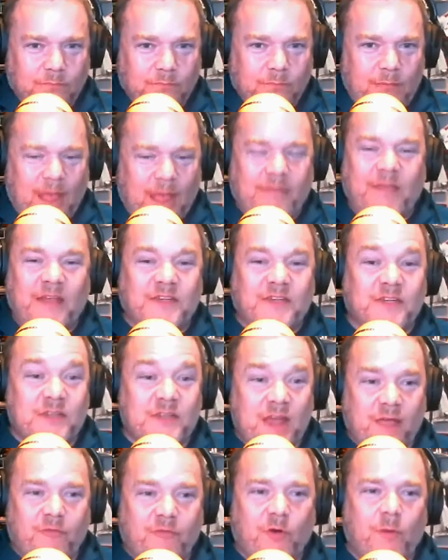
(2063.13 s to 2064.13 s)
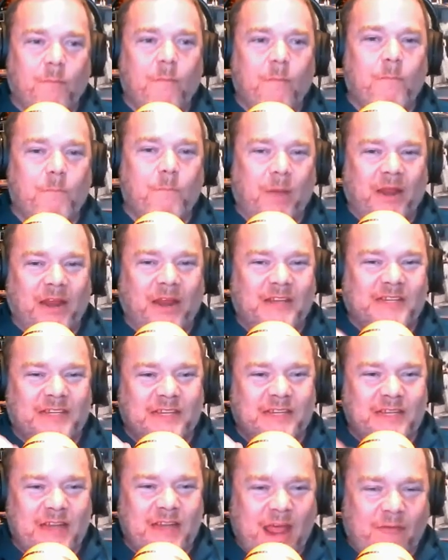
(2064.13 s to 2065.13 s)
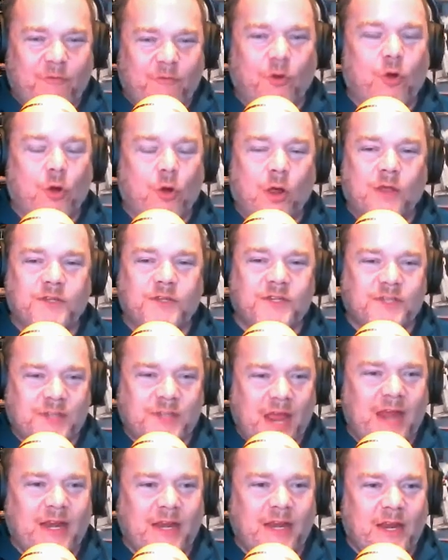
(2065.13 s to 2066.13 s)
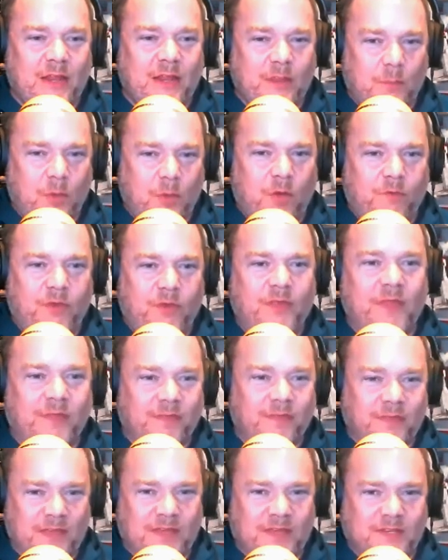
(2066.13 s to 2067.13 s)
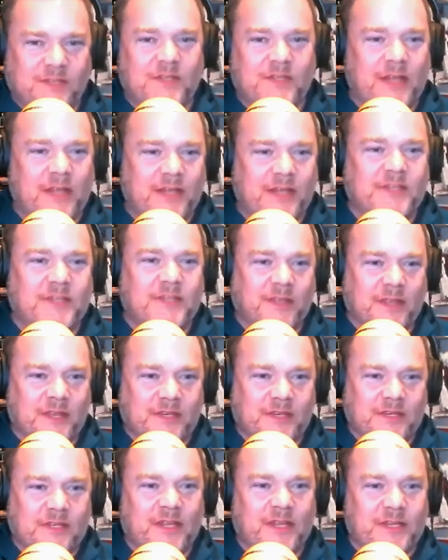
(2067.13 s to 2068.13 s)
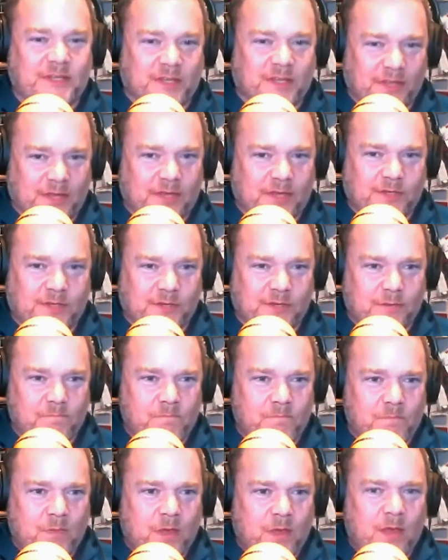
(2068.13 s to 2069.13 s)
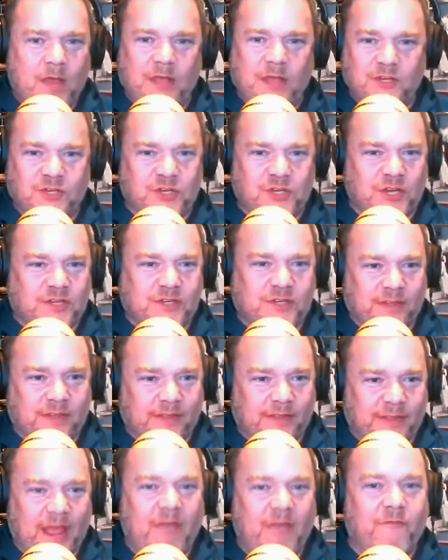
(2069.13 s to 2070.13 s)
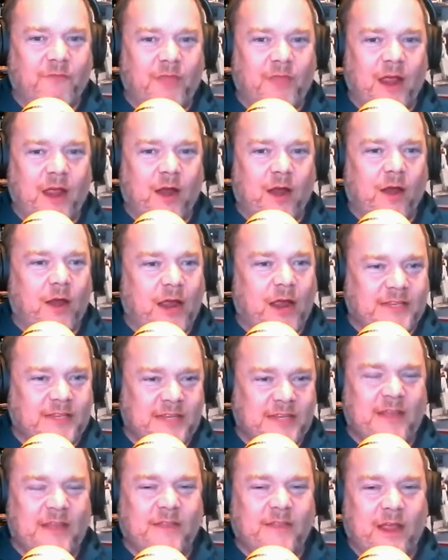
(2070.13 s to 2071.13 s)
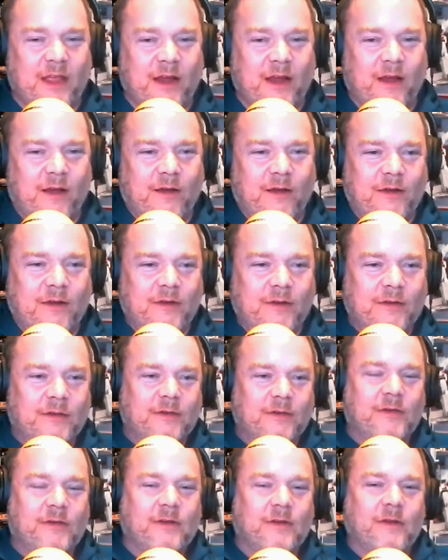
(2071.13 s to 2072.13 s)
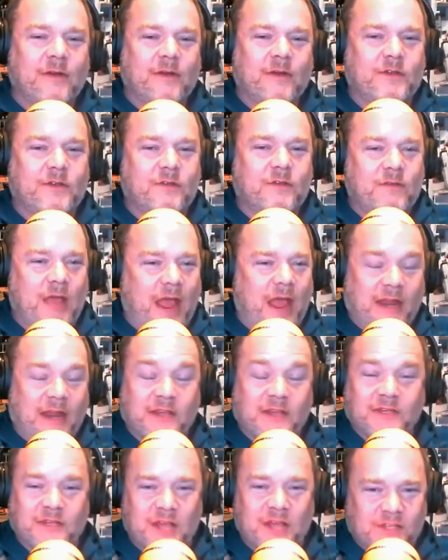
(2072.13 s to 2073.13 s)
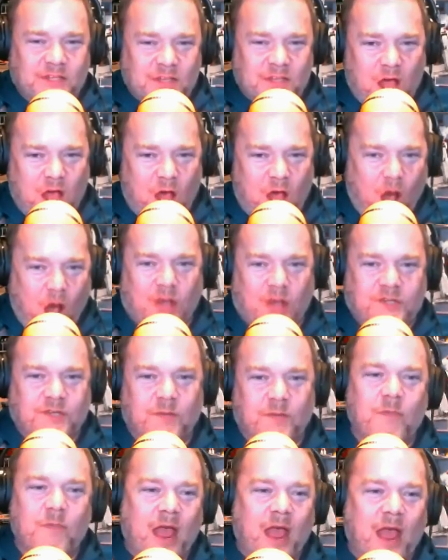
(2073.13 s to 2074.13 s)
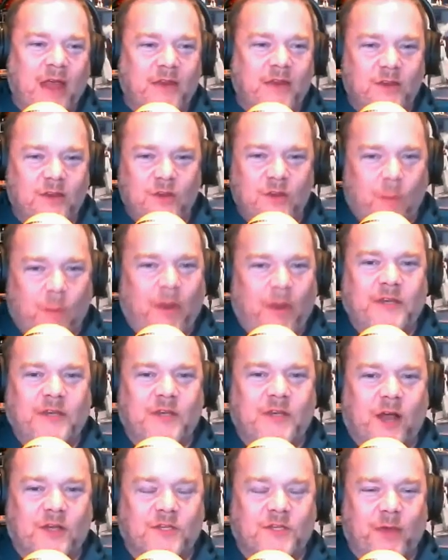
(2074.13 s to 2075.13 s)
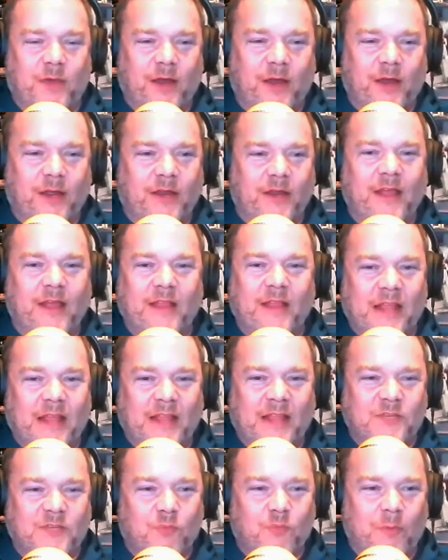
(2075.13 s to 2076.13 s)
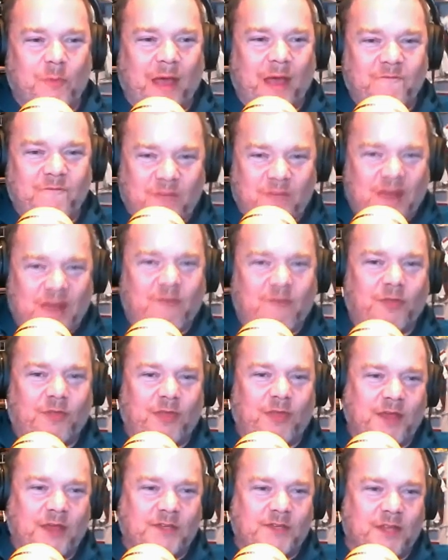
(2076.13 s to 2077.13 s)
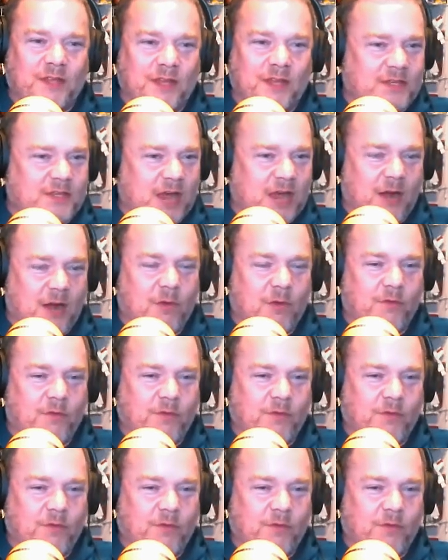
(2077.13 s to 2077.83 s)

And it's never stated in the movie that this leads to this leads to this. It's just left there. It's in there. And it's awesome. And nobody talks about it. And that's one of my favorite things in the entire movie.